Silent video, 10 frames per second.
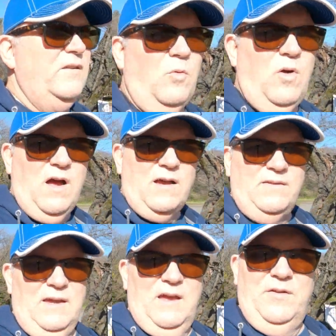walk
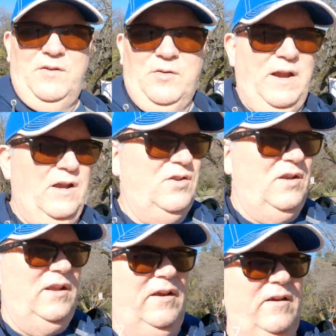the other direction
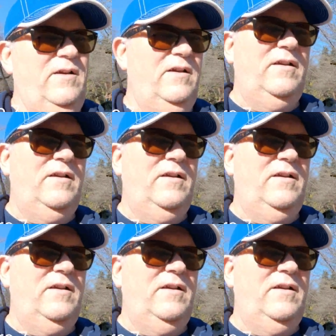here.